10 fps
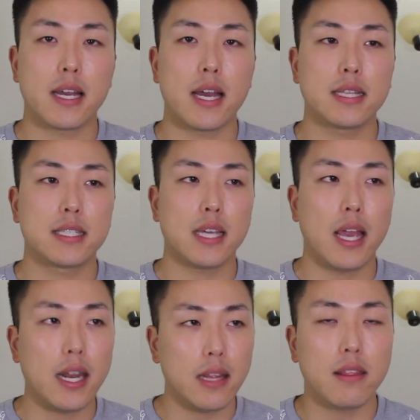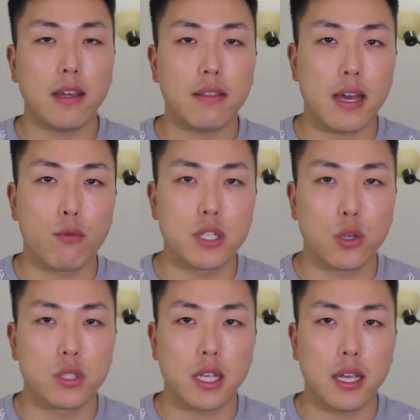that anything that
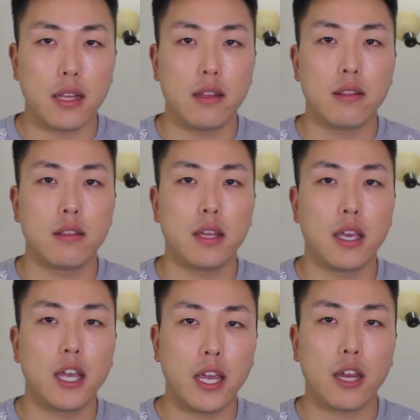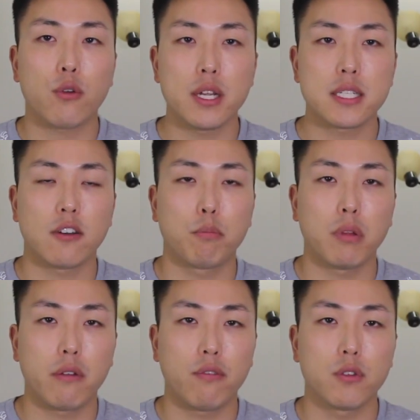results in the increase of
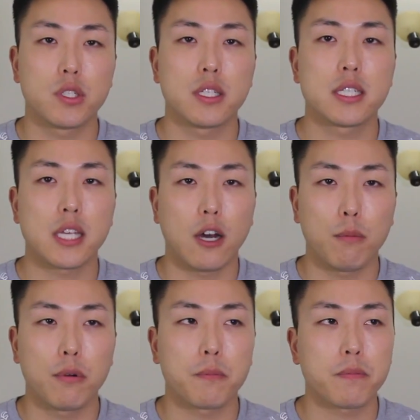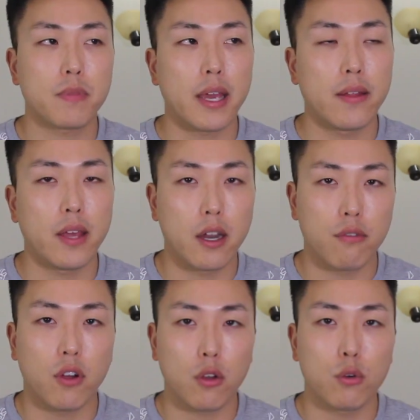blood flow to the scalp and the
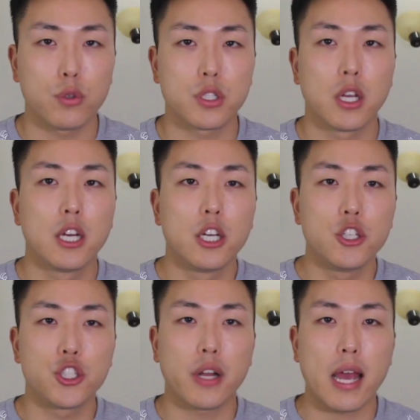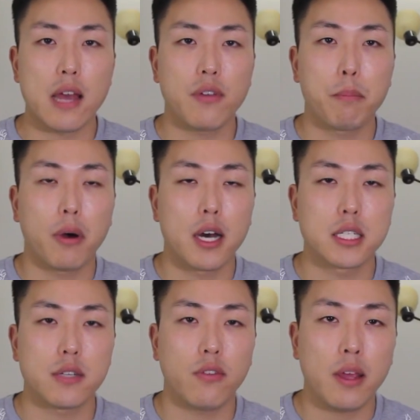hair follicles should have a
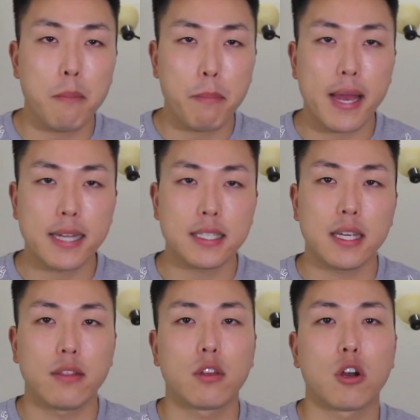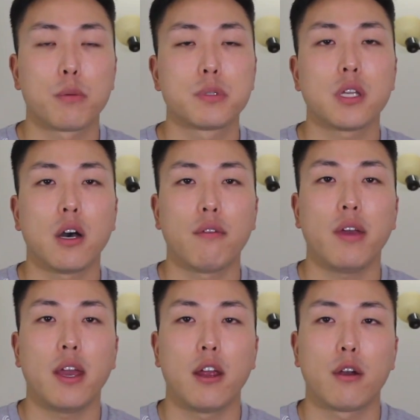positive impact in terms of
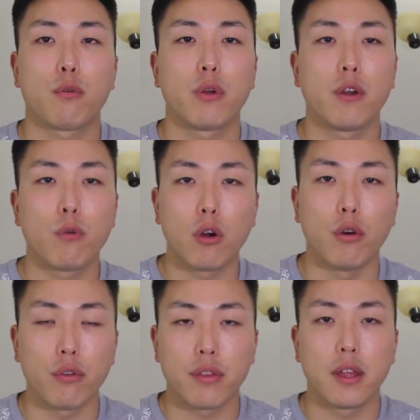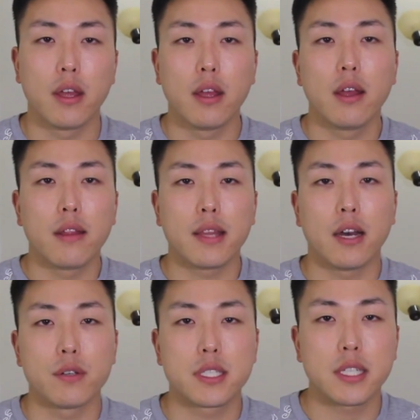hair regrowth.
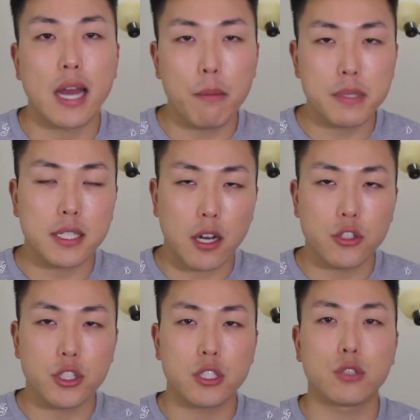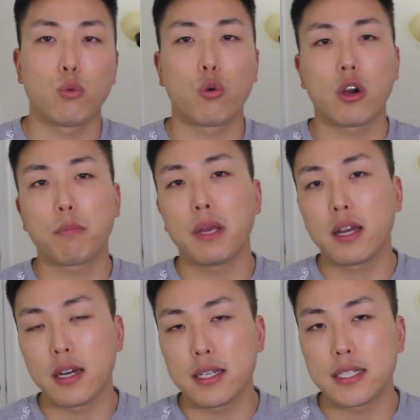Now, scalp massages work
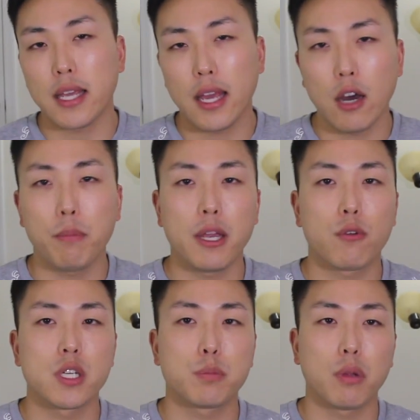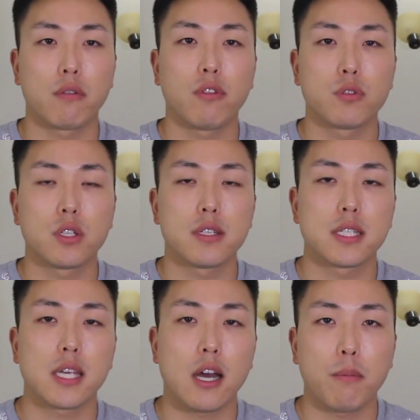because they help increase blood flow to the
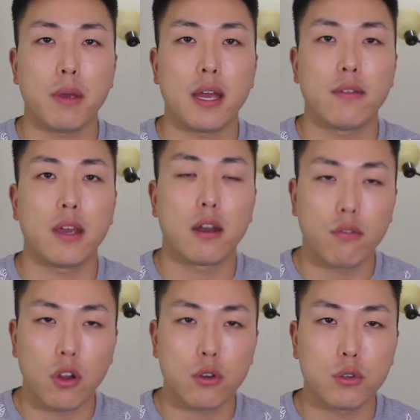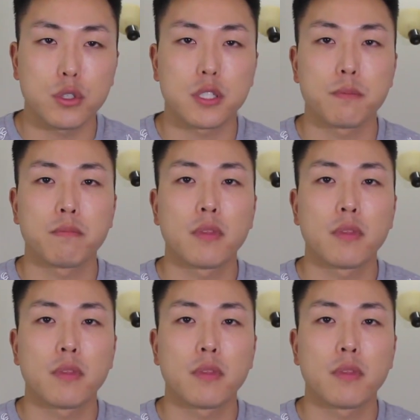scalp and the hair follicles.